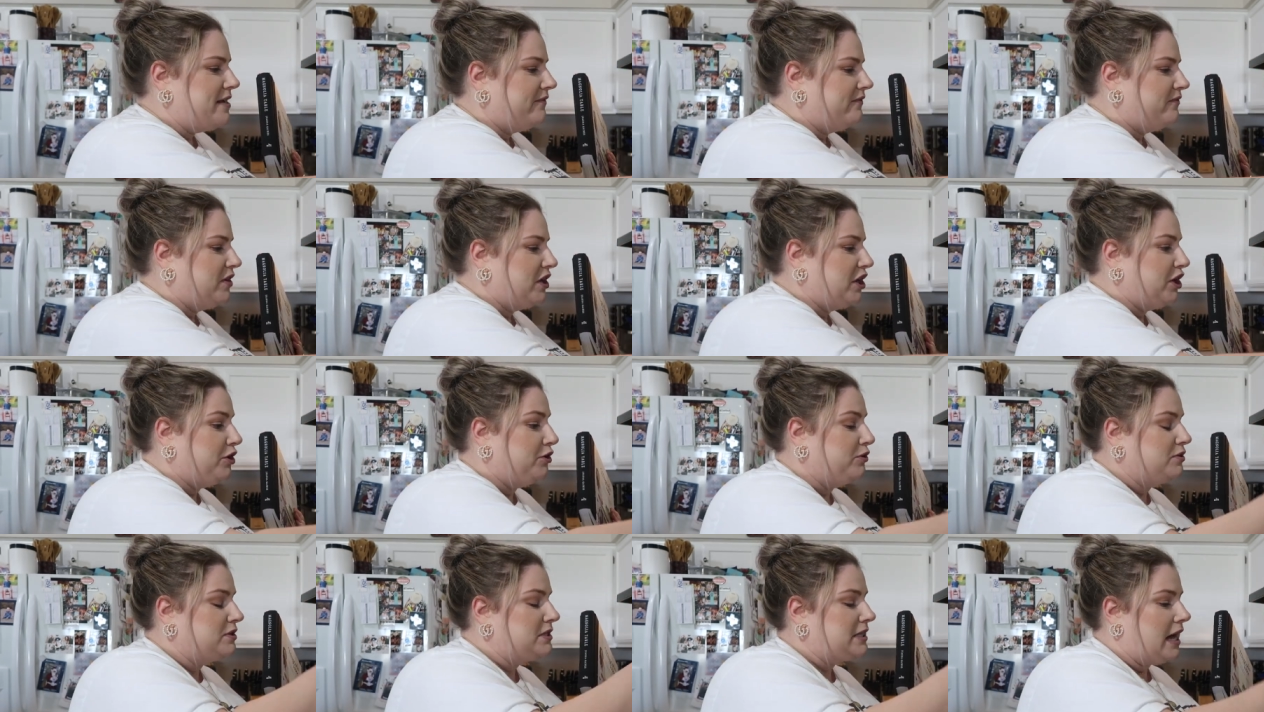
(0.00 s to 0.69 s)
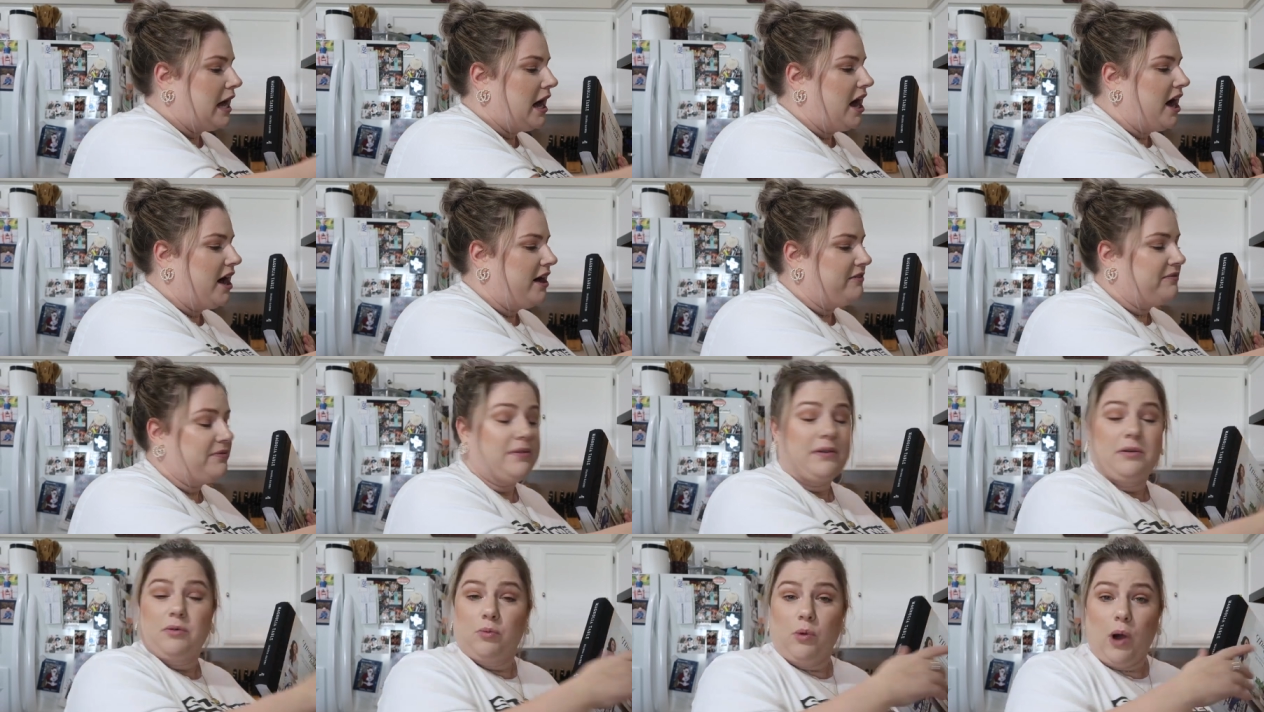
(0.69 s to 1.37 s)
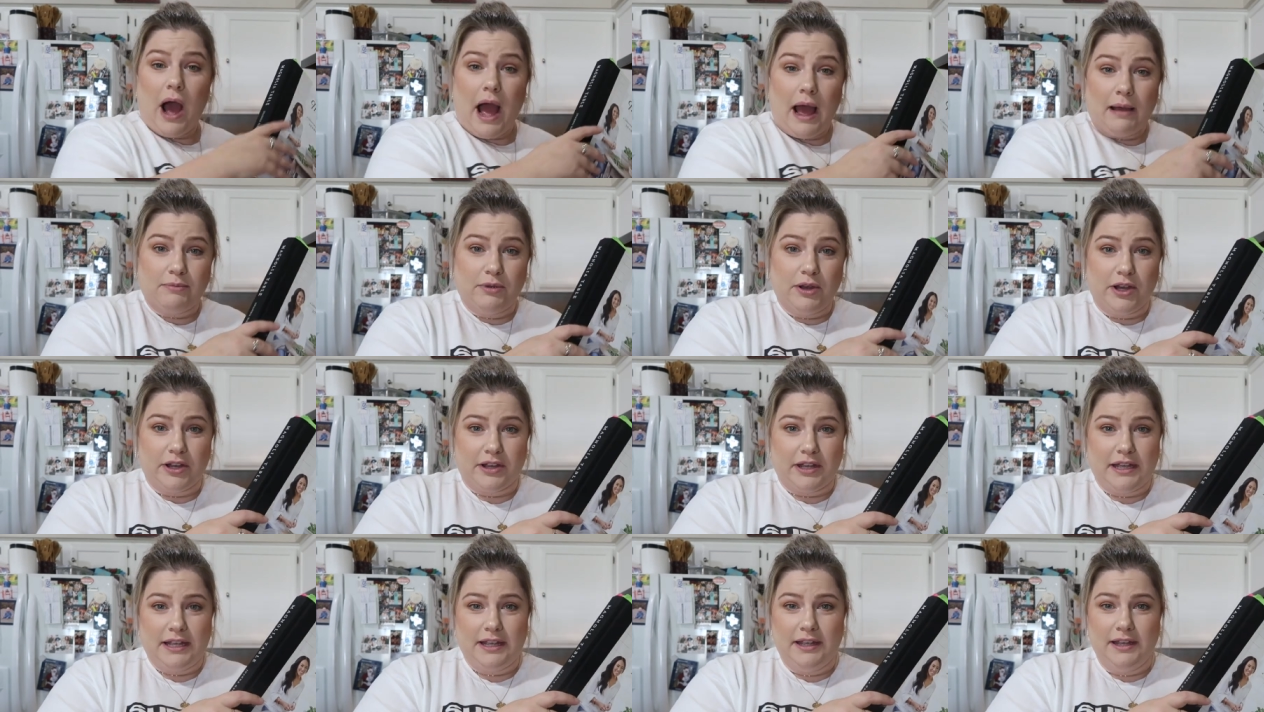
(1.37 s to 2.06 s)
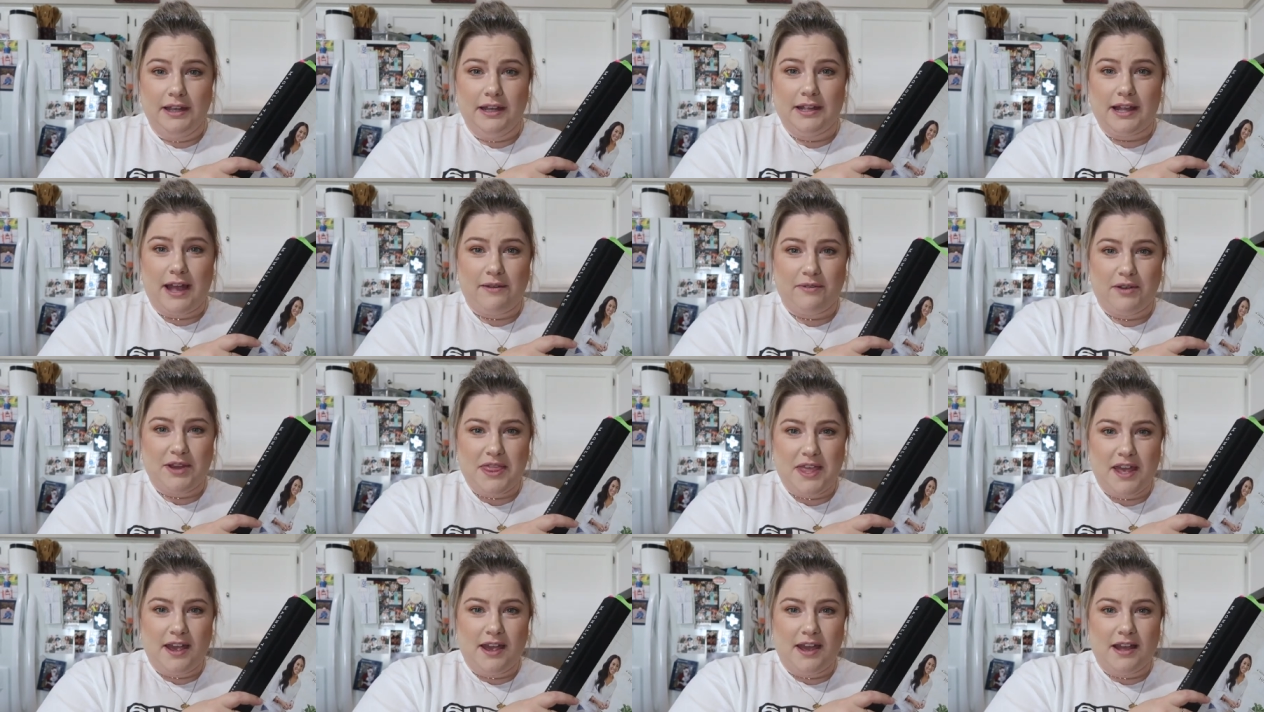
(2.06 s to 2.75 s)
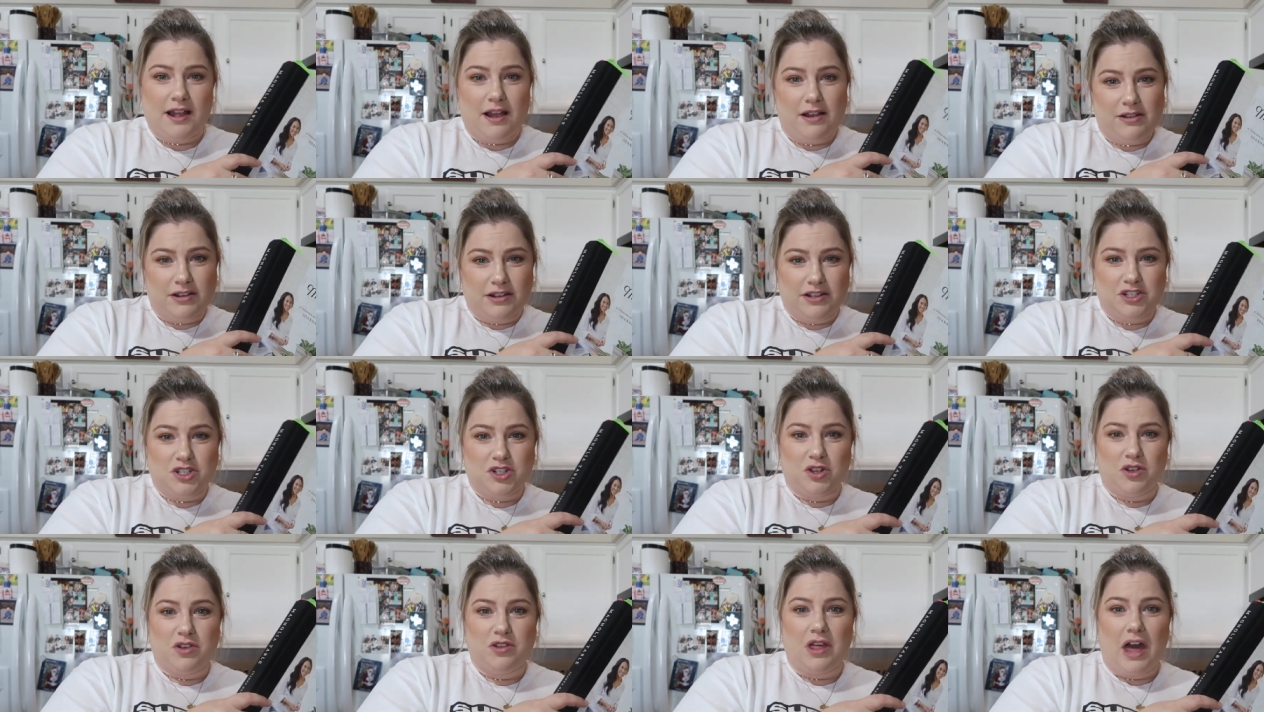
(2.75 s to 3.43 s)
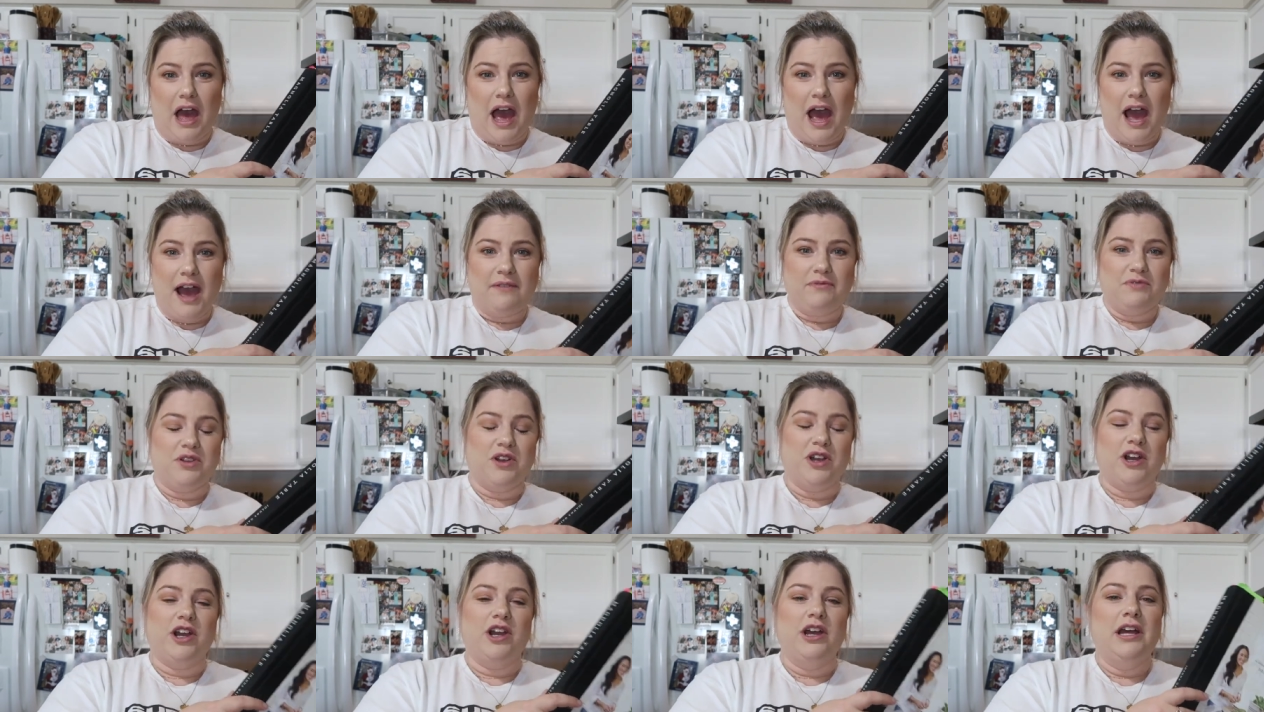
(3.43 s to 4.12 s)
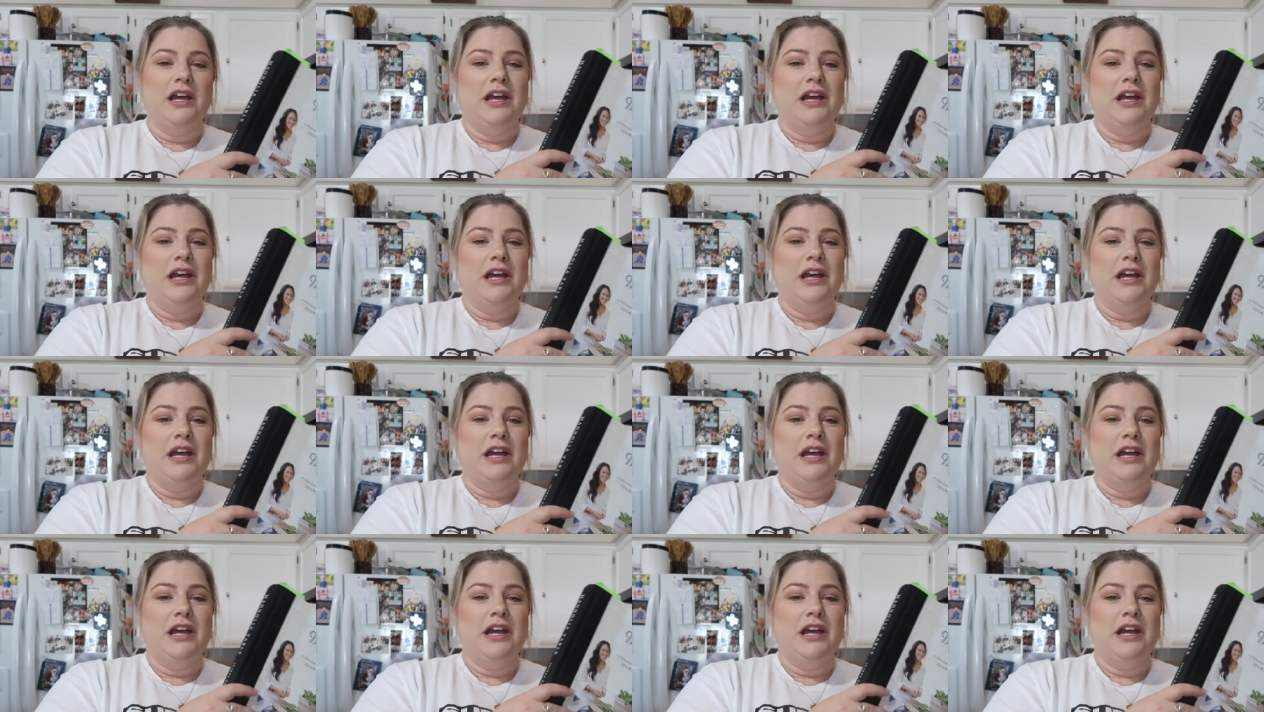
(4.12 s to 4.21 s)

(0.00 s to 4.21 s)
views of what I'm cooking and everything, and I'm going to show you the after,